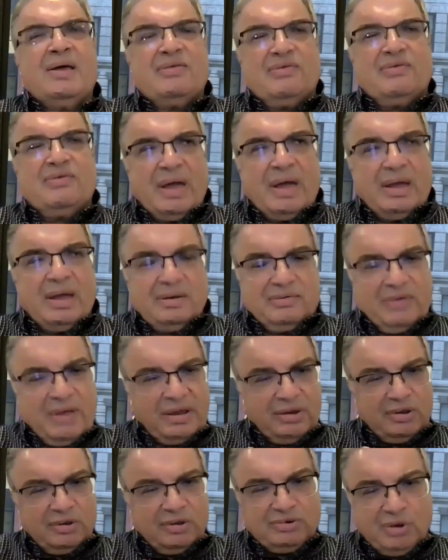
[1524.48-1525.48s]

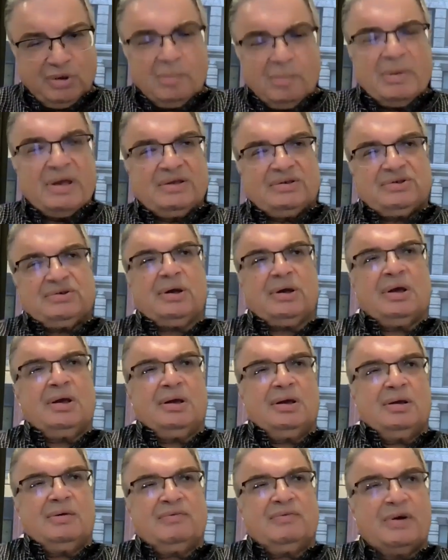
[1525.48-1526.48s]
Thank you so much,
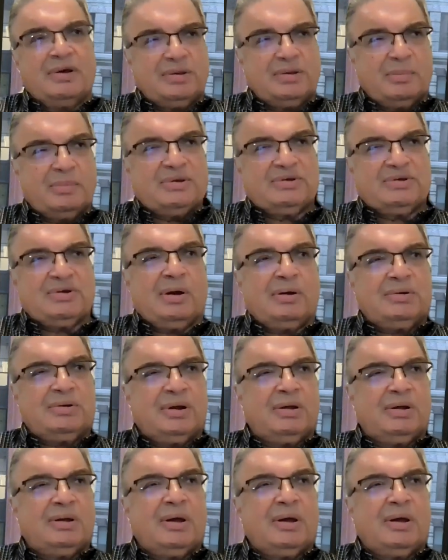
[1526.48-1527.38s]
Fatemeh Jan.